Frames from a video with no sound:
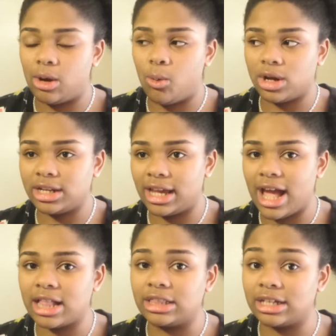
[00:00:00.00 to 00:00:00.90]
like one day
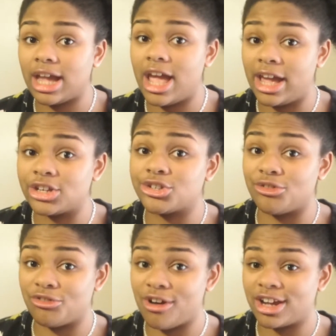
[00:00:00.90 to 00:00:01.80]
I look extra
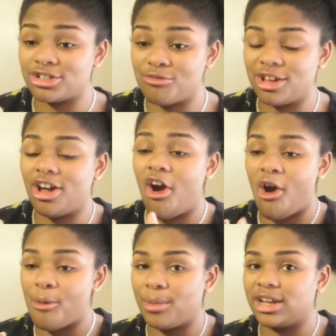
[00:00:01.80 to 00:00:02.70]
fresh with
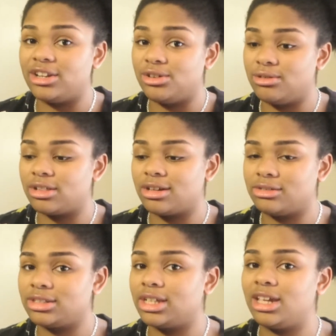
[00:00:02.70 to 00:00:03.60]
all my new
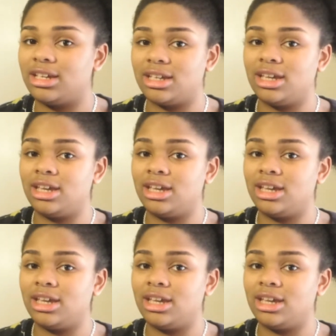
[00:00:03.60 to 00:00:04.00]
clothes like